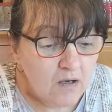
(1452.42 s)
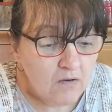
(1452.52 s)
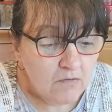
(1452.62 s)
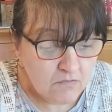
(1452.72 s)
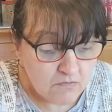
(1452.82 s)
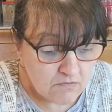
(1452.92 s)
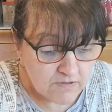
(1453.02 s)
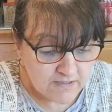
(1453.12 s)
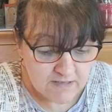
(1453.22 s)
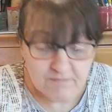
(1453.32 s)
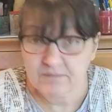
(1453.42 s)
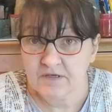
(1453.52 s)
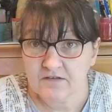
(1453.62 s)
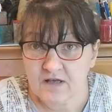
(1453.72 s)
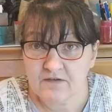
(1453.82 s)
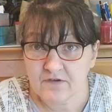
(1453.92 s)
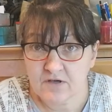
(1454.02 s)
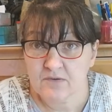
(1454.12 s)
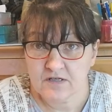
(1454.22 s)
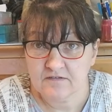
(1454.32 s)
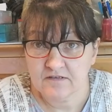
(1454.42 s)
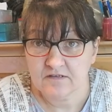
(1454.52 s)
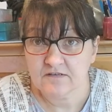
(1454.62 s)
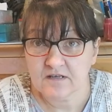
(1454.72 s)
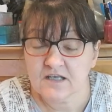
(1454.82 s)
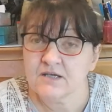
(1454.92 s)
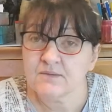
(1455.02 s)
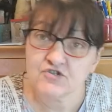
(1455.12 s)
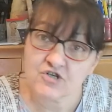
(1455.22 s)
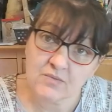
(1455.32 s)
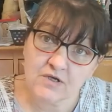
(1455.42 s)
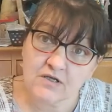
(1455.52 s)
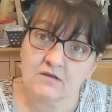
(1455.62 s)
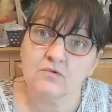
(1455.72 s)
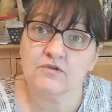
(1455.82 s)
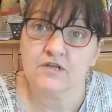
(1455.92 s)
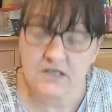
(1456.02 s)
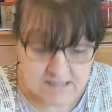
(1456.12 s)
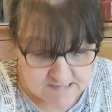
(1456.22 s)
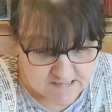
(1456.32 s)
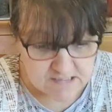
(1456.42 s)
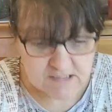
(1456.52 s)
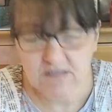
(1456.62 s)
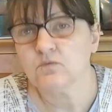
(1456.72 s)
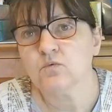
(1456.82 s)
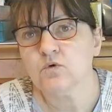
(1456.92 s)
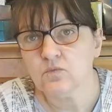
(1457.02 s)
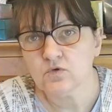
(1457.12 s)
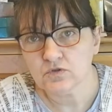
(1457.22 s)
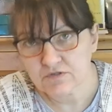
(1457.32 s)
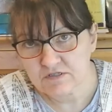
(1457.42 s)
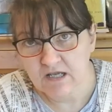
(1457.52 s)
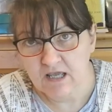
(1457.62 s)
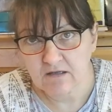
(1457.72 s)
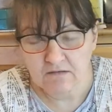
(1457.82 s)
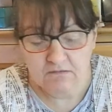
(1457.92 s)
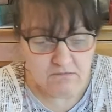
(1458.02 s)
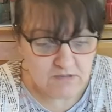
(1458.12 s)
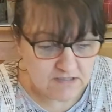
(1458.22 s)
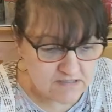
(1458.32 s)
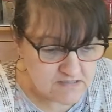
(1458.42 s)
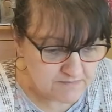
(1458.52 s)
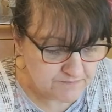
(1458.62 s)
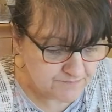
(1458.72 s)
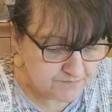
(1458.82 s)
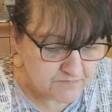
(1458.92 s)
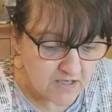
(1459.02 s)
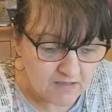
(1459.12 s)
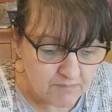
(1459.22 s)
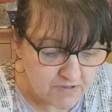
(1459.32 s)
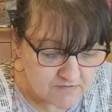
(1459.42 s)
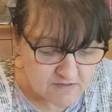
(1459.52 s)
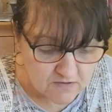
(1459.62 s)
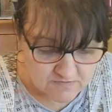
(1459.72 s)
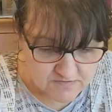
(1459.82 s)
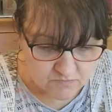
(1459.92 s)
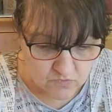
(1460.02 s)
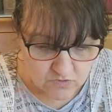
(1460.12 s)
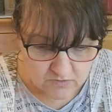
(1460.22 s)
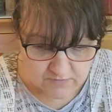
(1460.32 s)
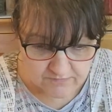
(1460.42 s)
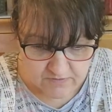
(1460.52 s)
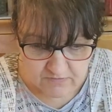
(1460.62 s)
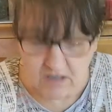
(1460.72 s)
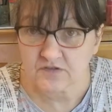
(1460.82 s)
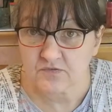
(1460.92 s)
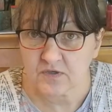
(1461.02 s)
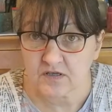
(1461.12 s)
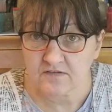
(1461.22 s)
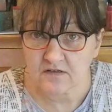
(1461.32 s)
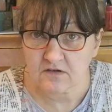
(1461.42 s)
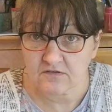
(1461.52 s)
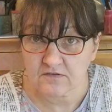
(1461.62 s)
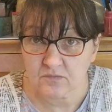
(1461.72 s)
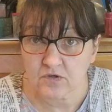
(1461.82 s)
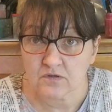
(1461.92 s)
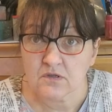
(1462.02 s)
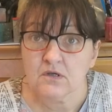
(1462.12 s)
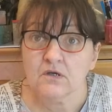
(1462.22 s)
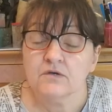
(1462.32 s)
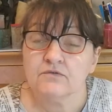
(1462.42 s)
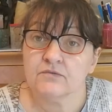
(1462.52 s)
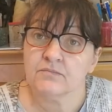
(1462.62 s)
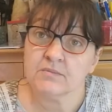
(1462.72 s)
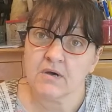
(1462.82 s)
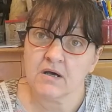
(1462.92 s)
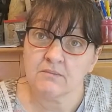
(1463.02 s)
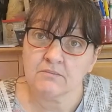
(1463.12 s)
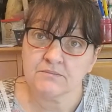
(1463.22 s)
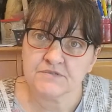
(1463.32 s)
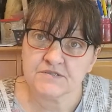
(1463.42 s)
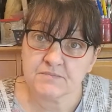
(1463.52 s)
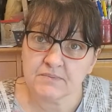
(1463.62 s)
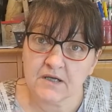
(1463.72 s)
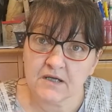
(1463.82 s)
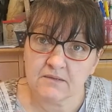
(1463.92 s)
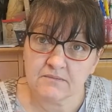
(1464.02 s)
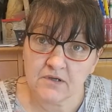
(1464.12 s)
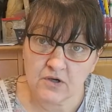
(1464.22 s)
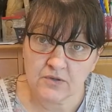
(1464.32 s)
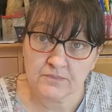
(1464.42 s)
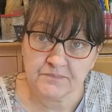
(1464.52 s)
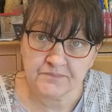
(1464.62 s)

all enabled me to have a go at knitting, because they keep showing what they're knitting, what wools they're getting and all this. And because I got some wool, if you know last week I said I got some wool from my mum's um, home,